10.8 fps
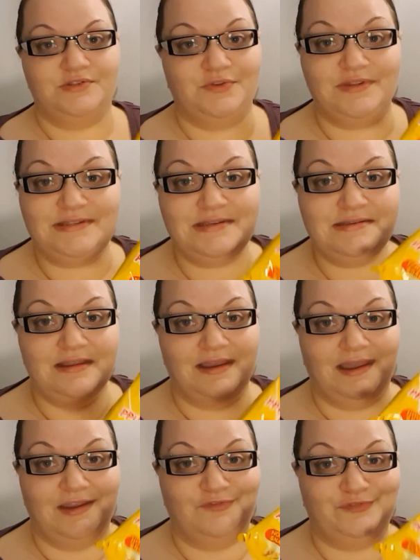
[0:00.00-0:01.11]
So this is
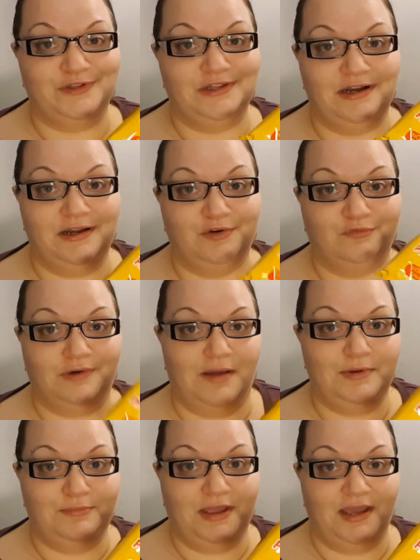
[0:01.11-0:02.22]
like a full-on
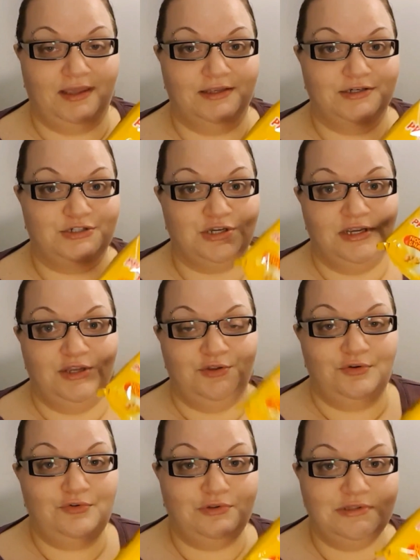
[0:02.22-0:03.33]
ramen package.
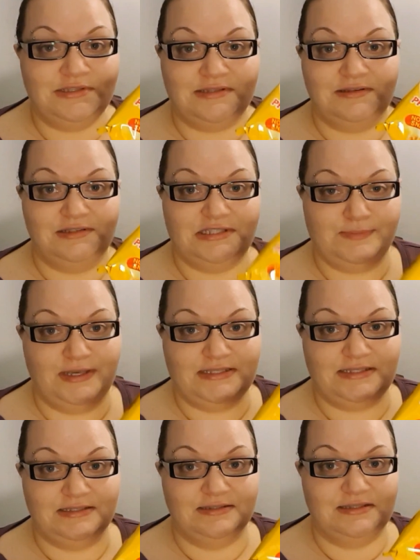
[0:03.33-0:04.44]
Noodles,
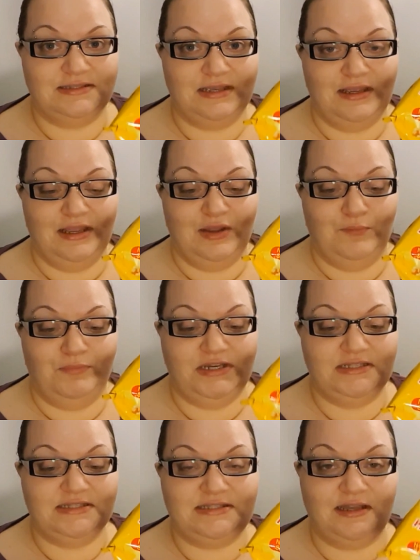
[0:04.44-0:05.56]
spices, but
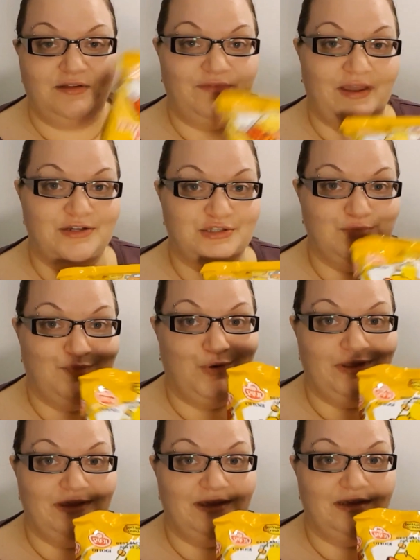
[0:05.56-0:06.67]
instead of actually
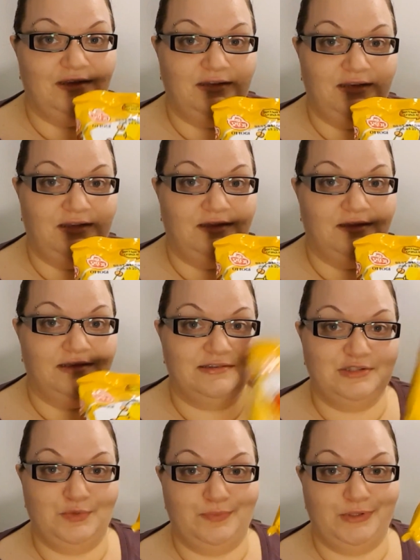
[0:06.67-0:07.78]
boiling it and eating it like
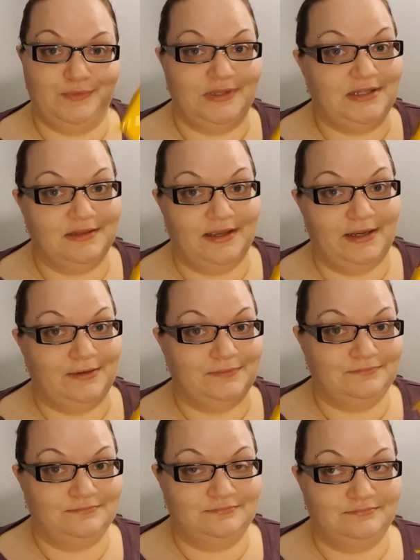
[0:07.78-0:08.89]
soup, you eat it like
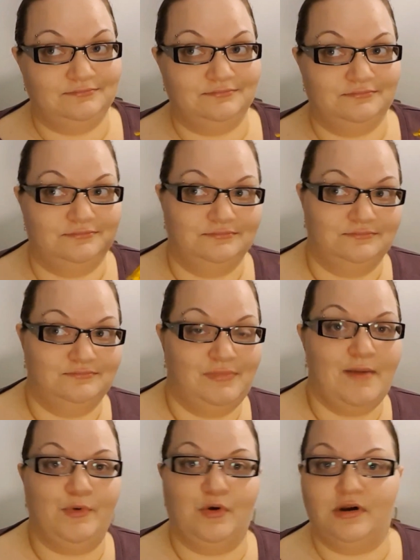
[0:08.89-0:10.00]

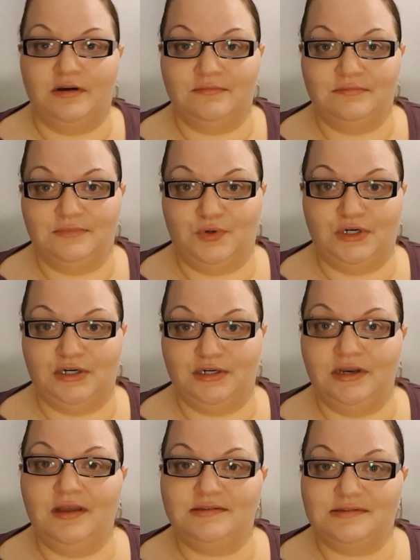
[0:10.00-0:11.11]
popcorn or
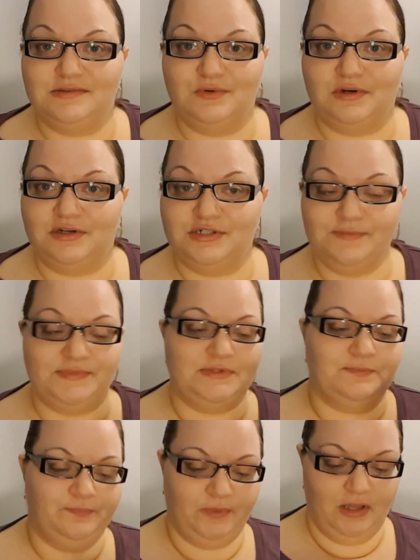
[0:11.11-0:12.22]
nuts or
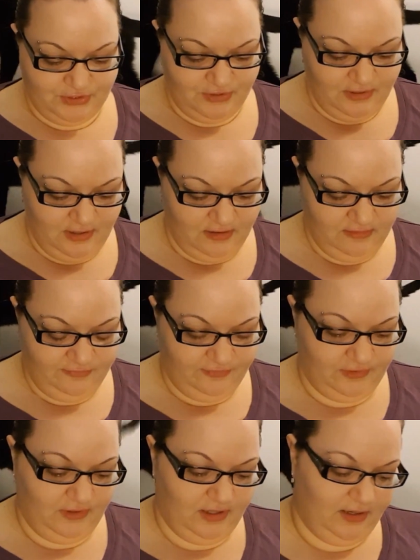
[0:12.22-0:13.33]
chips. Sure
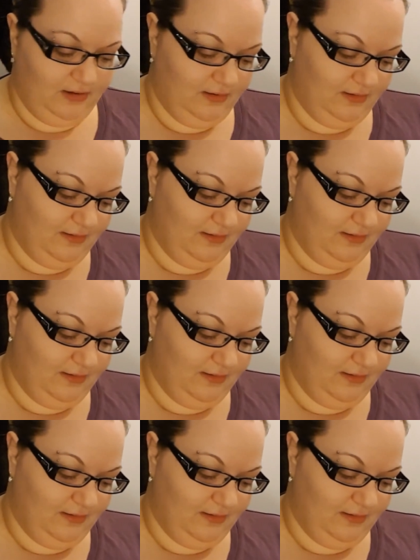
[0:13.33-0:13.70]
enough, okay,